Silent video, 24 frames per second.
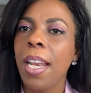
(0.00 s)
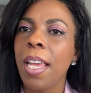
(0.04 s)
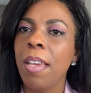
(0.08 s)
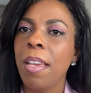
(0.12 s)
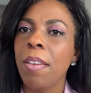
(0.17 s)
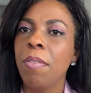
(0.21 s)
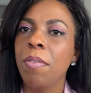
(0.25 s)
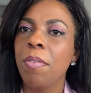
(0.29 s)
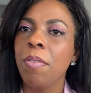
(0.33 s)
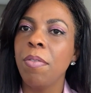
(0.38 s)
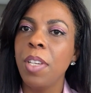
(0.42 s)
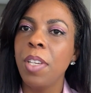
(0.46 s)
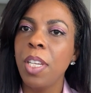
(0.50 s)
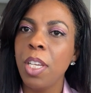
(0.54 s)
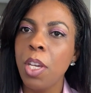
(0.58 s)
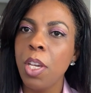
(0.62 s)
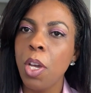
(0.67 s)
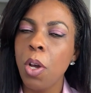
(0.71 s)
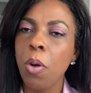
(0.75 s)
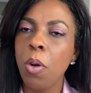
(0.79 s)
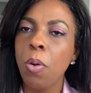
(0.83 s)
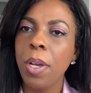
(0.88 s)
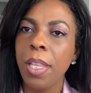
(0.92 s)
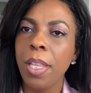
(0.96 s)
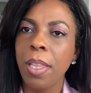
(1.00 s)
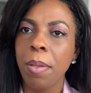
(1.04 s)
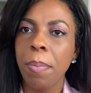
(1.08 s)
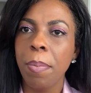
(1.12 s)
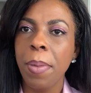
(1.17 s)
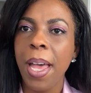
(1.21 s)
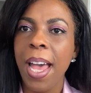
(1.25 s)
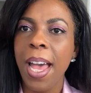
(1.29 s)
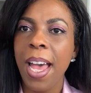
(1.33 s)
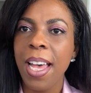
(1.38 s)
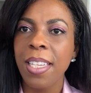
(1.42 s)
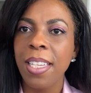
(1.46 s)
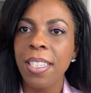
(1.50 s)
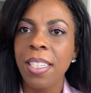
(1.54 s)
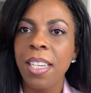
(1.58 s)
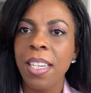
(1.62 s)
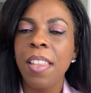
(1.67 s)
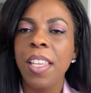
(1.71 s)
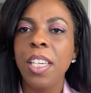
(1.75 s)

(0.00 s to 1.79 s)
a video in the past